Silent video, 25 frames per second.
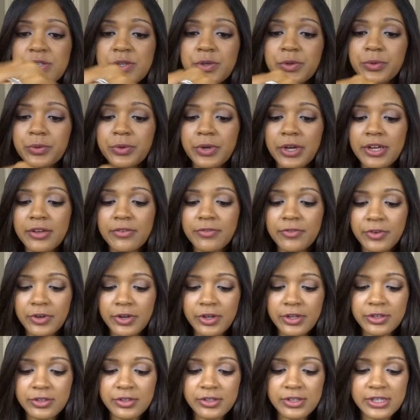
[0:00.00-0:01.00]
great for
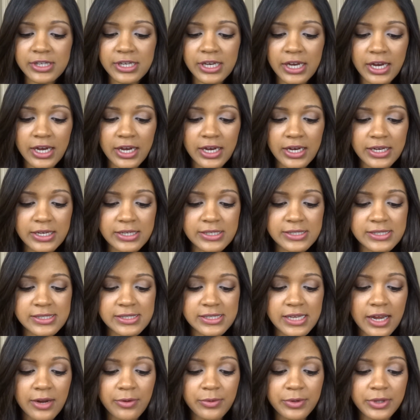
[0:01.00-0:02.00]
under the eyes.
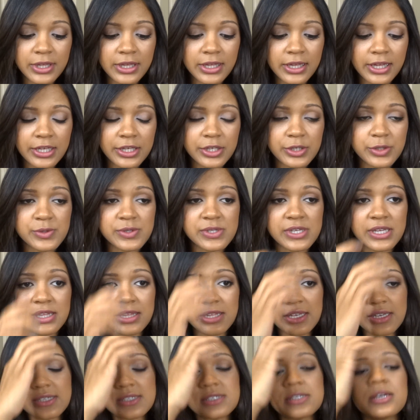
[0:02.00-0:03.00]
I really like using
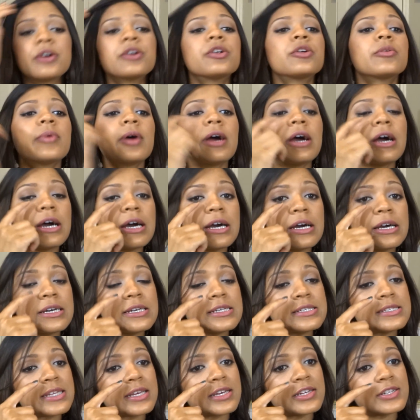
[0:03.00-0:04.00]
this under my
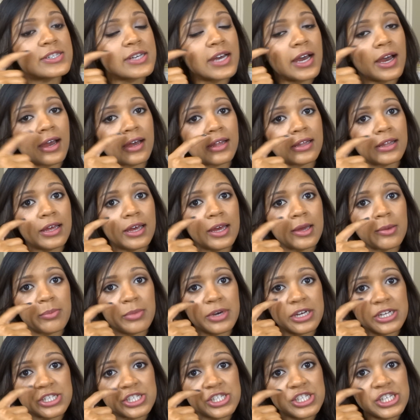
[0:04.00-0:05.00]
eyes and to highlight
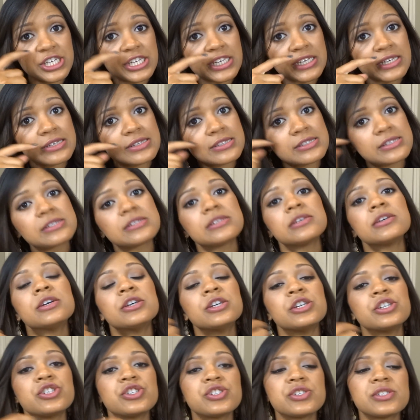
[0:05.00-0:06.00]
my cheeks,
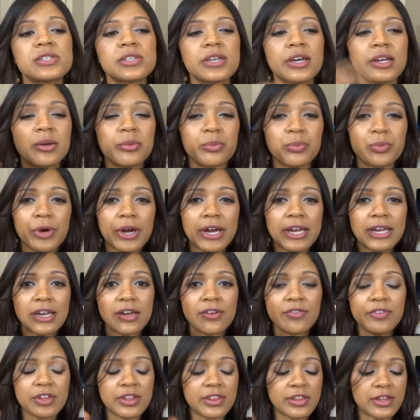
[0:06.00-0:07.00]
just to kind of brighten
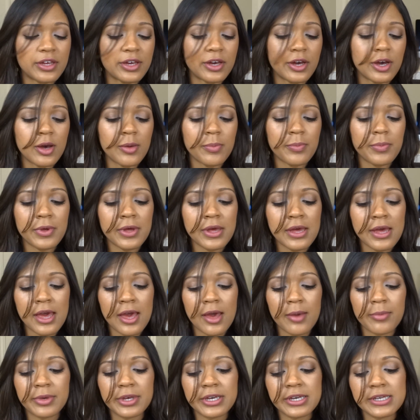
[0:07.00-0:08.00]
everything up.
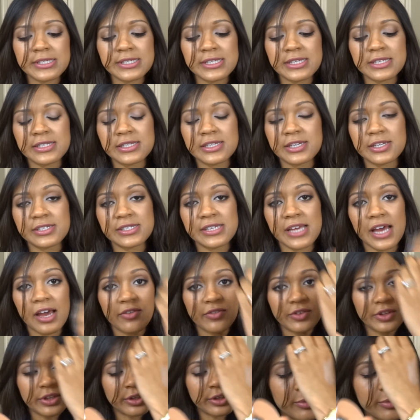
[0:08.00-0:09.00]
And because it does
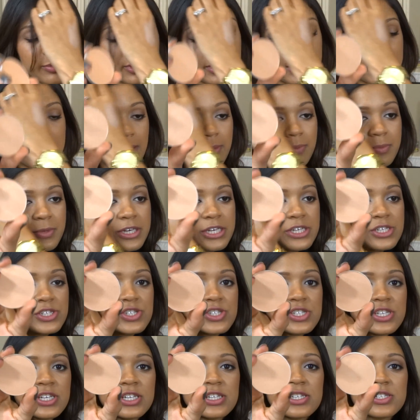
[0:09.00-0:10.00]
have a bit of that
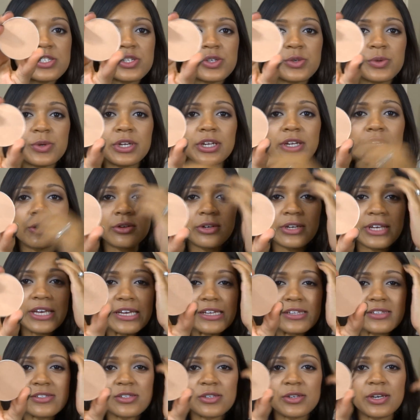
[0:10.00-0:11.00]
peach tint to it, it'll
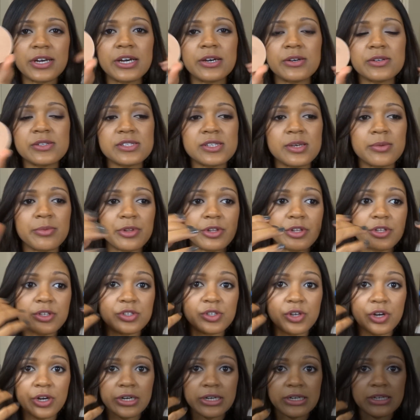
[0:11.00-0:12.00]
cancel out some of the
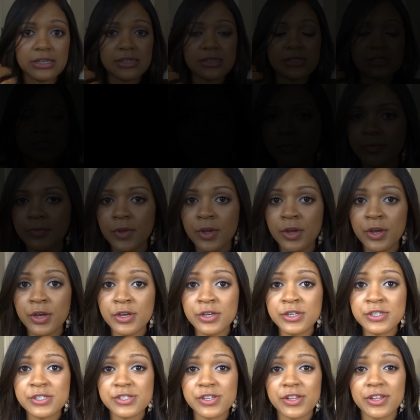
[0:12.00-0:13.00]
darkness.
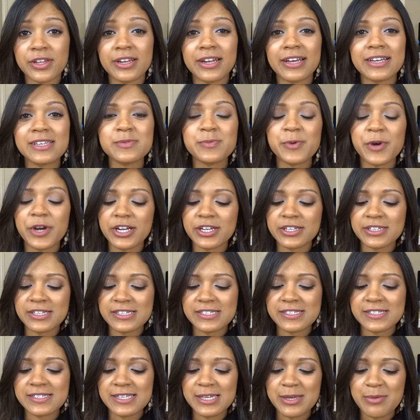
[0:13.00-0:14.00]
So the next product
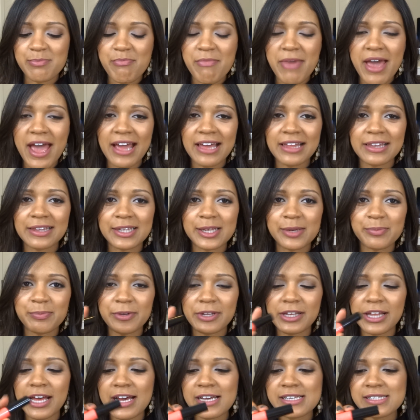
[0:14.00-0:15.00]
is the MAC
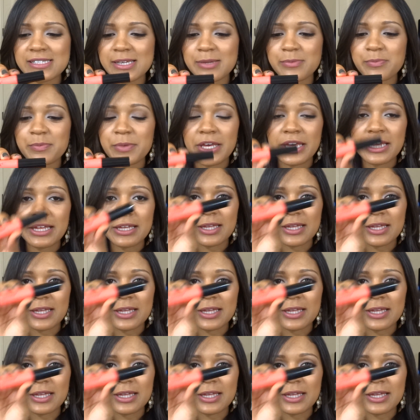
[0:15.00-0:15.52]
Lipglass in Pink